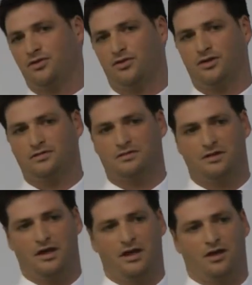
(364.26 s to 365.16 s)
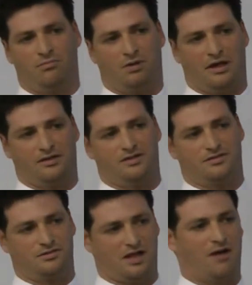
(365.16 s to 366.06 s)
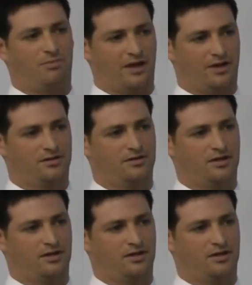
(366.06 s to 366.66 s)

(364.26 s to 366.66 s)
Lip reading: the course, but it doesn't stop there.